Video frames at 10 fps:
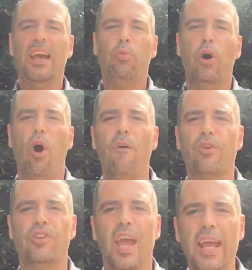will
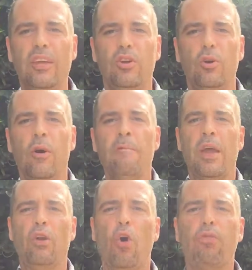overtake you
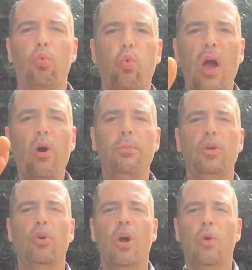and overwhelm you